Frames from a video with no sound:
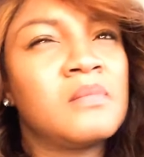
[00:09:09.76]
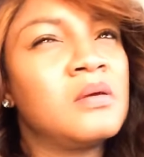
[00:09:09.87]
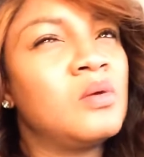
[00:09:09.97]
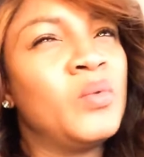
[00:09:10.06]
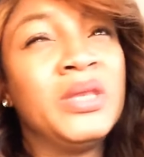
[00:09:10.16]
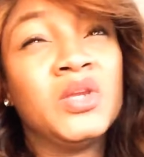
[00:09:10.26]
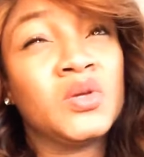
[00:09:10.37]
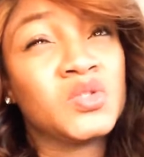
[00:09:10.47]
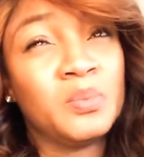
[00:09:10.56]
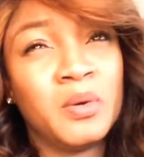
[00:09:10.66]
we need
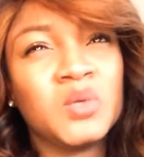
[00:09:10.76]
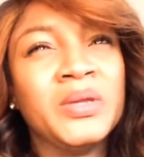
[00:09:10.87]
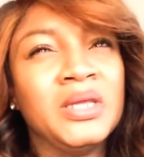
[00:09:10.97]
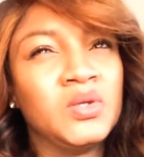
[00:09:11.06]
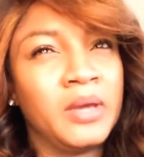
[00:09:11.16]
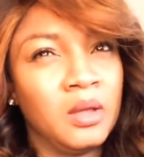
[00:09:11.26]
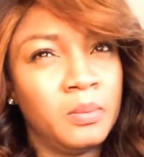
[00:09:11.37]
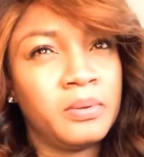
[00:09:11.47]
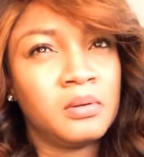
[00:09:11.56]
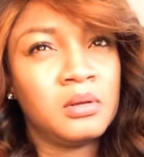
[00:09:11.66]
your support, we need your
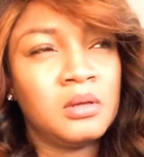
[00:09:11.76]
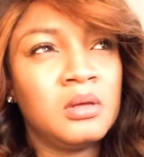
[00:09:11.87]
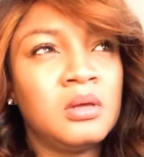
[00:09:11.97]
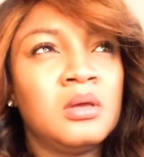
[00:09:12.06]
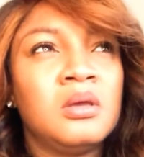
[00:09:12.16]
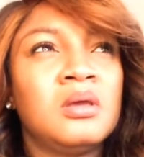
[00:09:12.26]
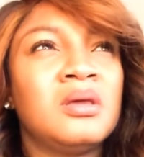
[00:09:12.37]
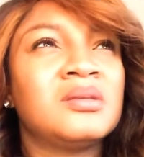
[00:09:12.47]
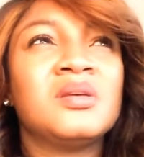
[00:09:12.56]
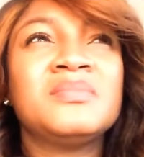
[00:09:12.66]
help.
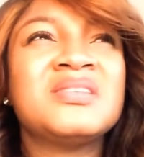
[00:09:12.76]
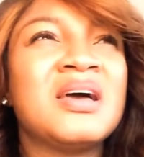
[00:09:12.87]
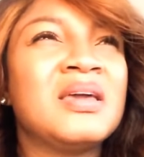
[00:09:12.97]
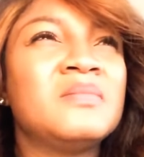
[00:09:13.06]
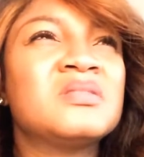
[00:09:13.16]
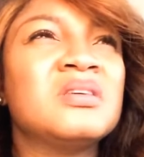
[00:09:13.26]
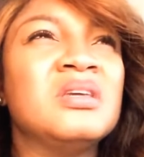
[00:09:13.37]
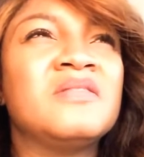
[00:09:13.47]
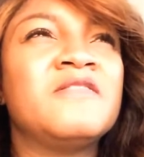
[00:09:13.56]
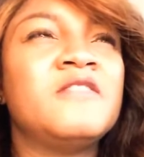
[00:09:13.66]
Sometimes
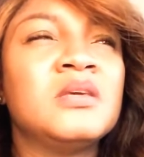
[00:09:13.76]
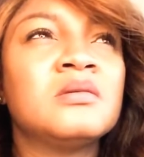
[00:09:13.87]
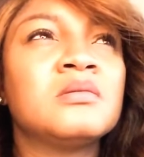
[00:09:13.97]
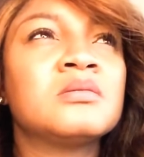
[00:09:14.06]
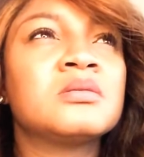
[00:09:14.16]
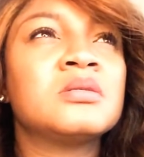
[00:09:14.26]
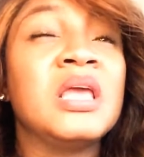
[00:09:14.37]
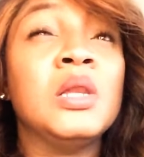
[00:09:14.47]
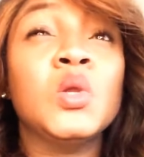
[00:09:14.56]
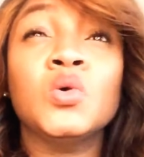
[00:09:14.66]
it feels
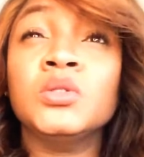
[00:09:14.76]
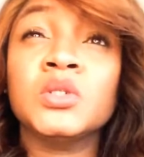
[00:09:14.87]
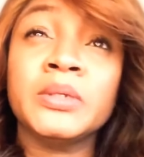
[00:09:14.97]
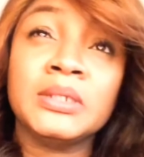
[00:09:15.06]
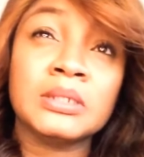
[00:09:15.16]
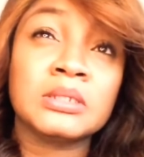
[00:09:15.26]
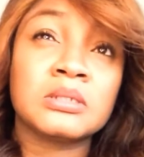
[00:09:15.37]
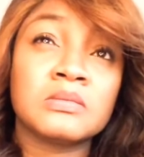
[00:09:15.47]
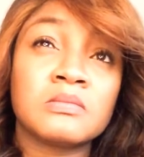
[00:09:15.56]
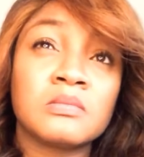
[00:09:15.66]
alone doing
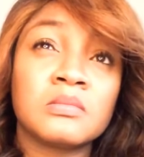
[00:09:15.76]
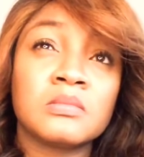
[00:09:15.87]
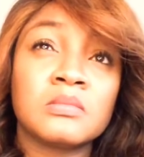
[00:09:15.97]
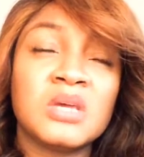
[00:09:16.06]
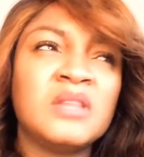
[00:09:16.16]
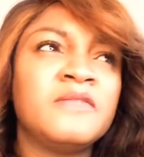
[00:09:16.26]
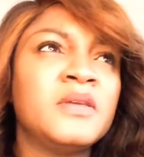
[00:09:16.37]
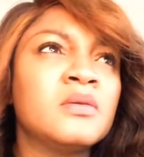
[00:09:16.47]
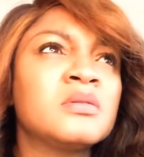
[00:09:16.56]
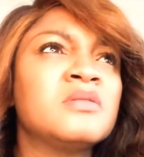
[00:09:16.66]
this. It
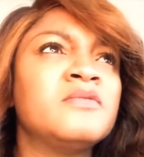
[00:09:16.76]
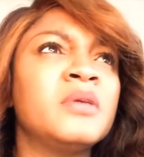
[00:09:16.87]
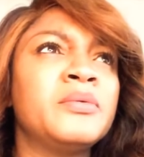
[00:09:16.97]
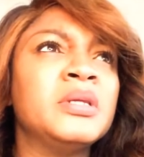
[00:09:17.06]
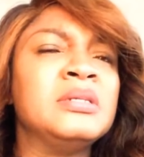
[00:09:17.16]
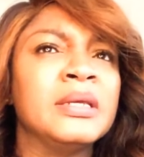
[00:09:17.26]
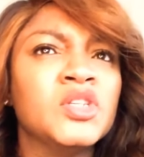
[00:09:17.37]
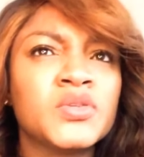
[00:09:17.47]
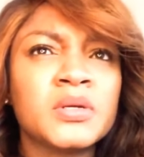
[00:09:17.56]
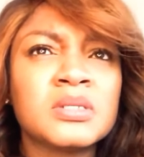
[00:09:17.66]
feels very
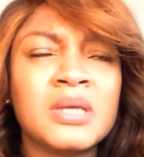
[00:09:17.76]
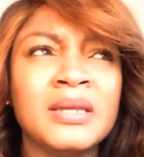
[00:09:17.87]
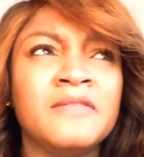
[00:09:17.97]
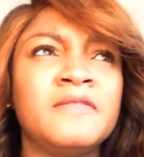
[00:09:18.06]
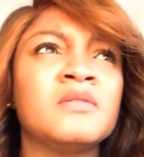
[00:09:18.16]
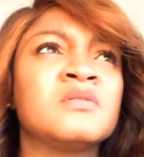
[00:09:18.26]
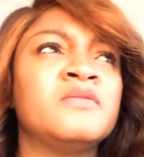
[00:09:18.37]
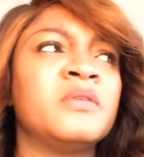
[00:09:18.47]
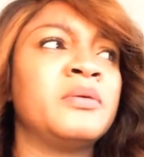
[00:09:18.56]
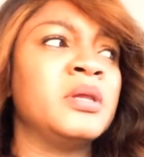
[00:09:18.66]
dangerous and it feels
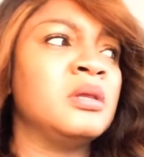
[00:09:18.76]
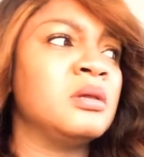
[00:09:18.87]
very,